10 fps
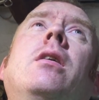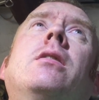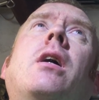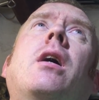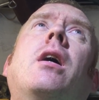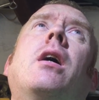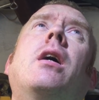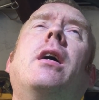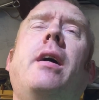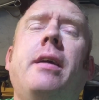
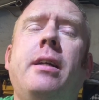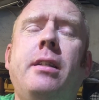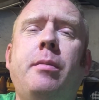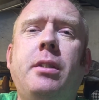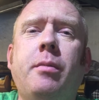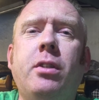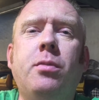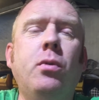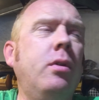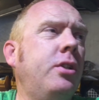So I think it needs to be something
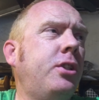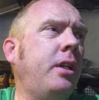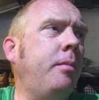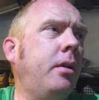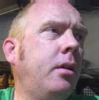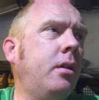small and cheap.